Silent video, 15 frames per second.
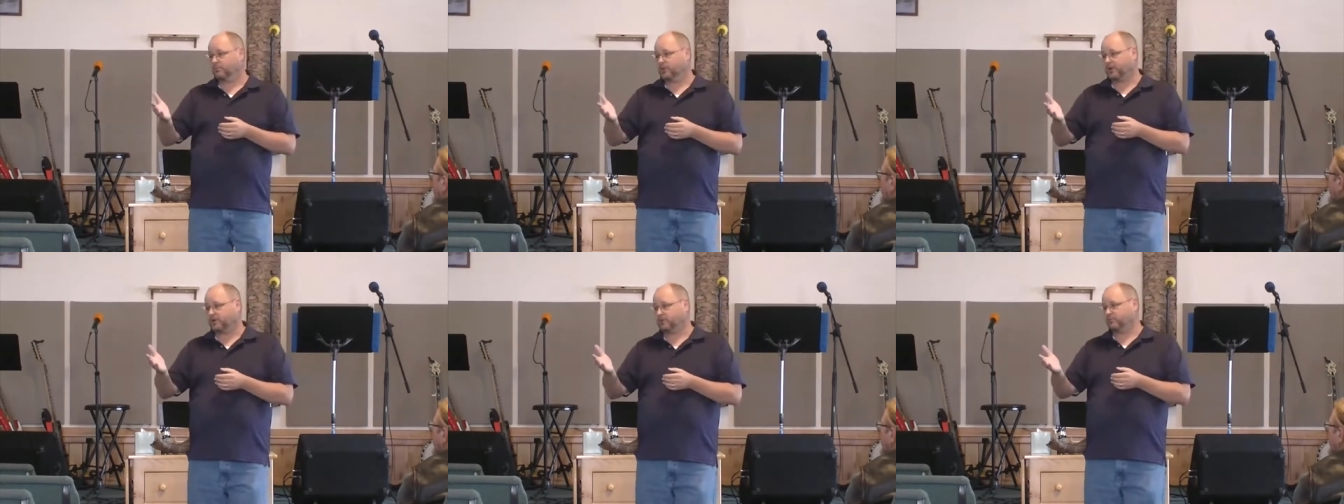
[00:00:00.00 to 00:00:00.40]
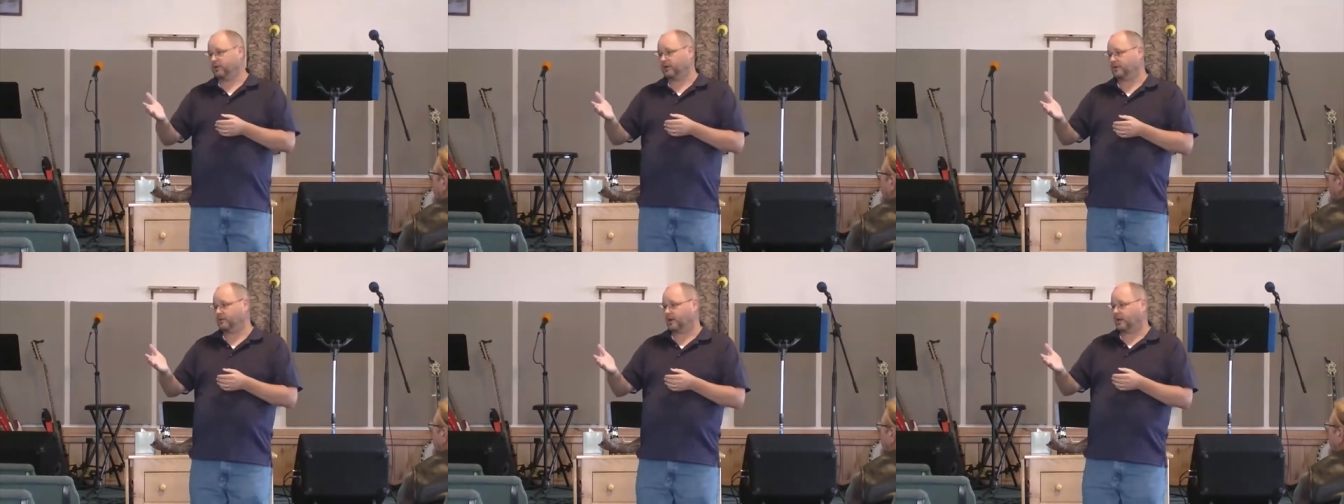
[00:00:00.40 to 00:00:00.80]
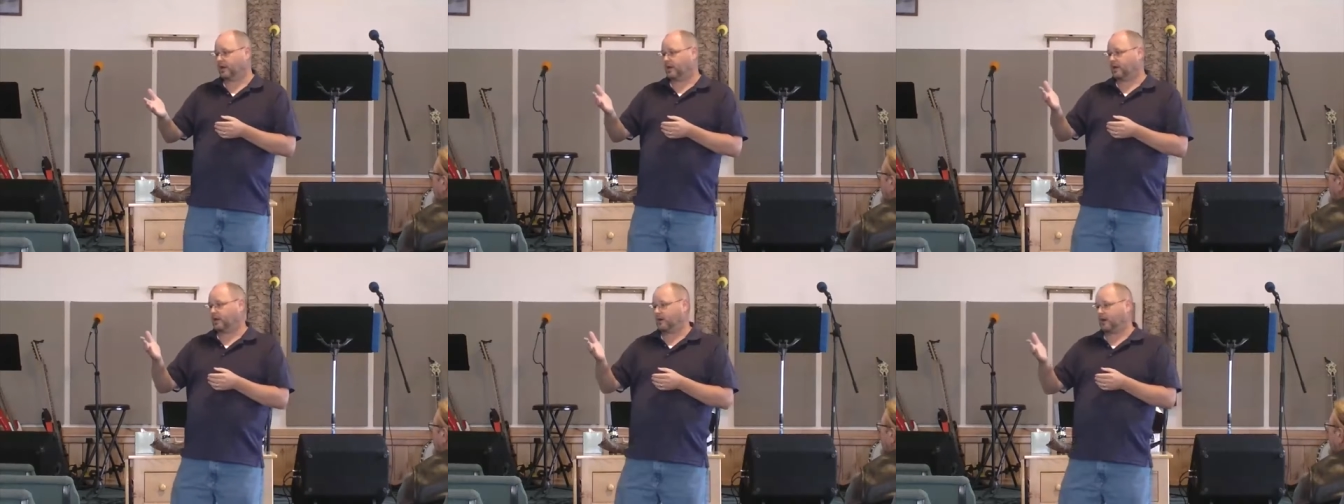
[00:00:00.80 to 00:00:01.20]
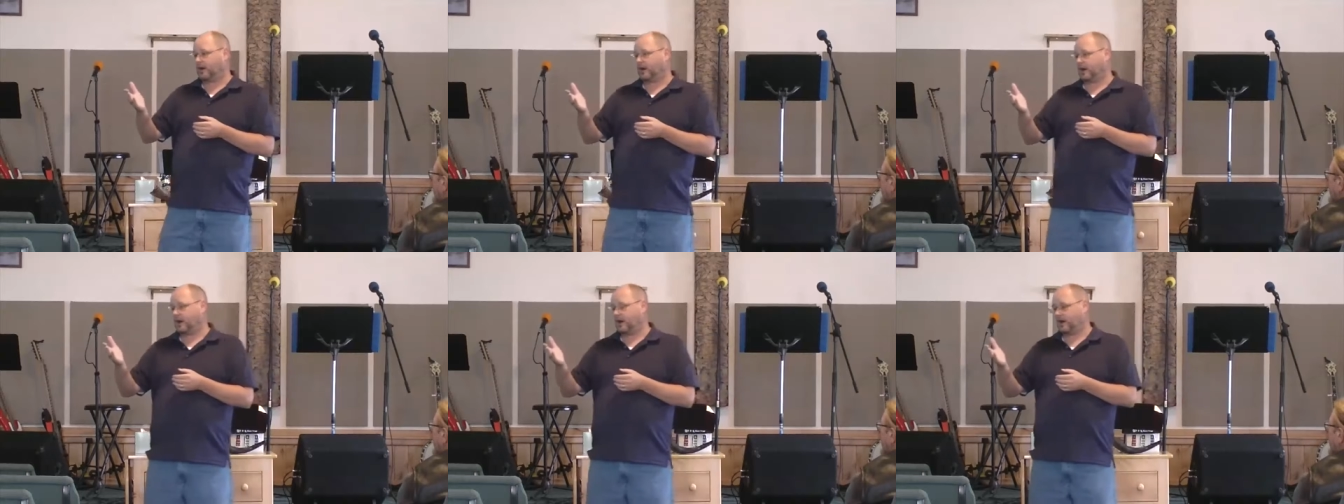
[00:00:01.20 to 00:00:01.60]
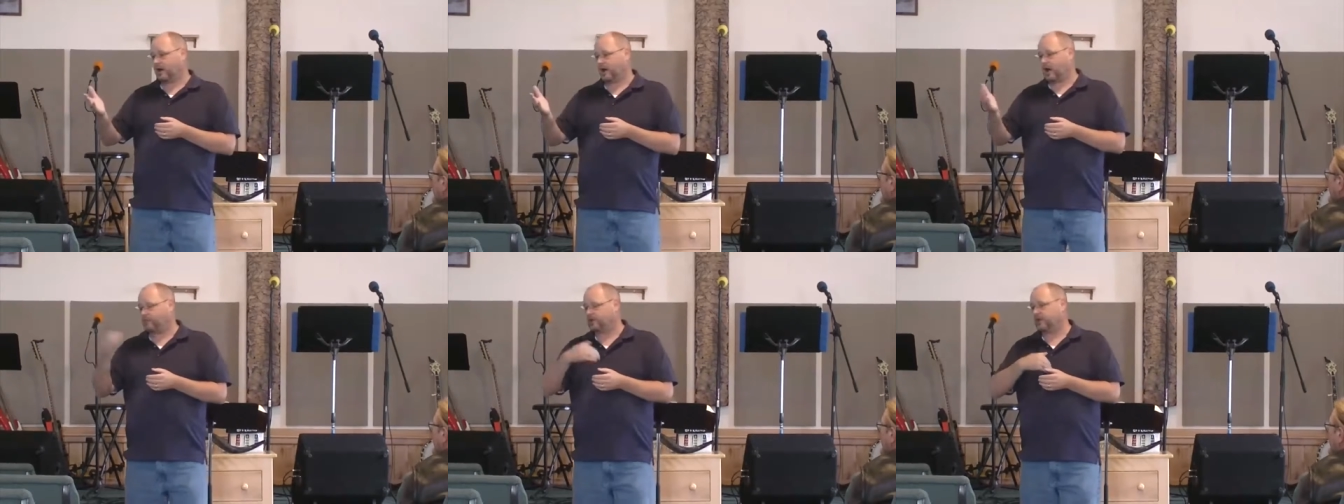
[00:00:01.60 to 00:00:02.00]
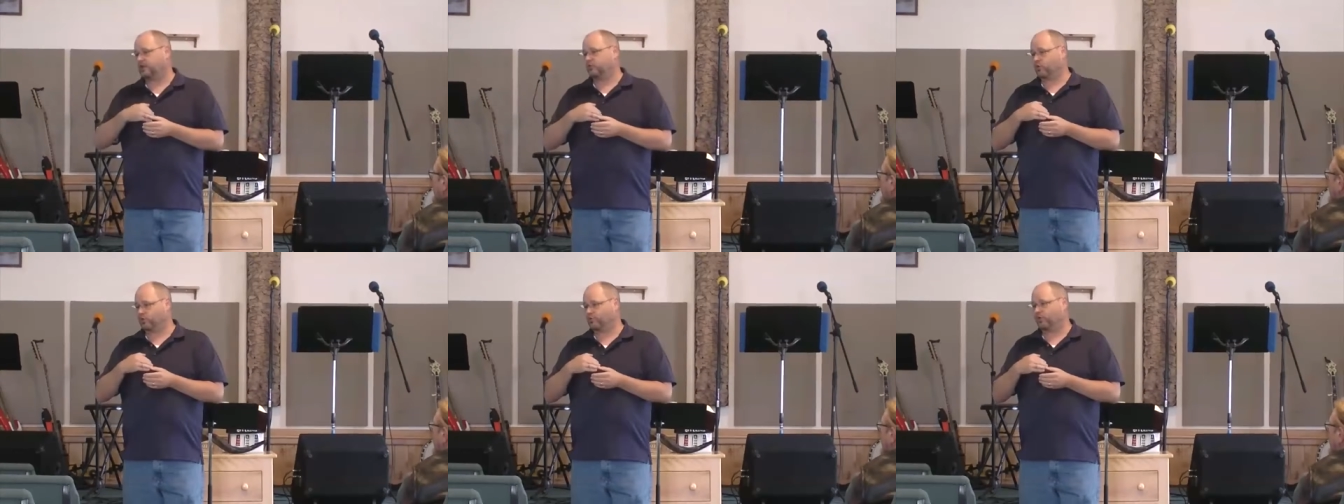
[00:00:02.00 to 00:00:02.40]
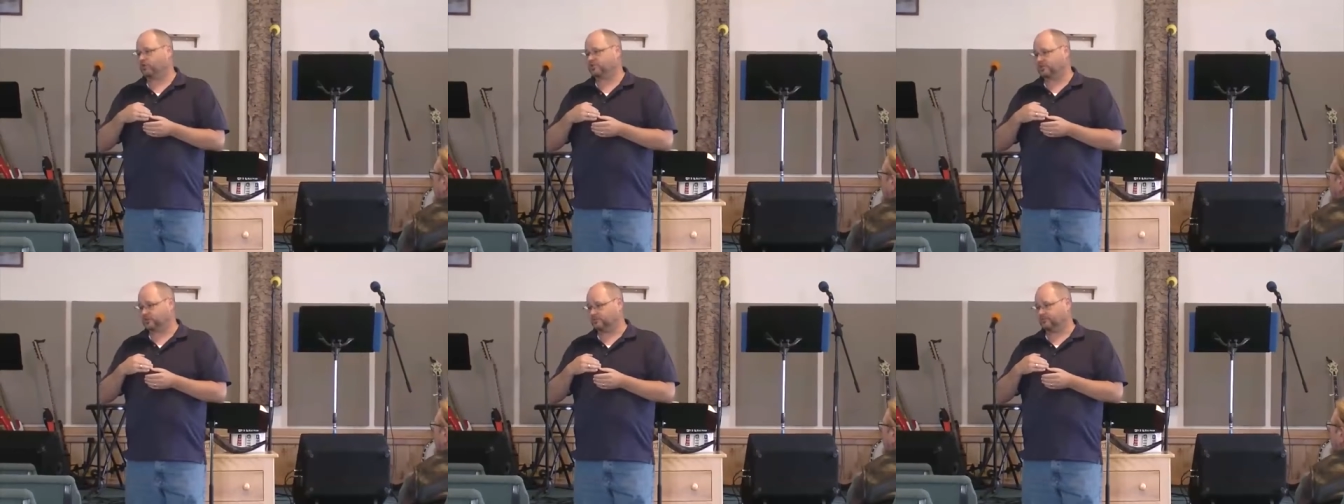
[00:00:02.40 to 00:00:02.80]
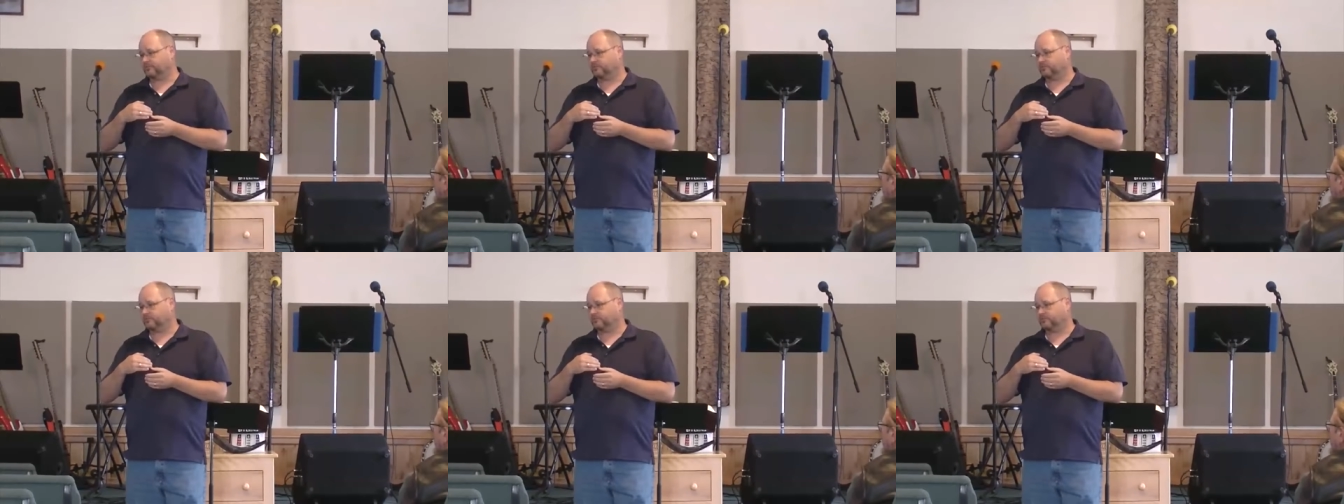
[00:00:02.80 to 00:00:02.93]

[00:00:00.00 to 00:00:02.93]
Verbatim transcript: But, but I'm an inward person.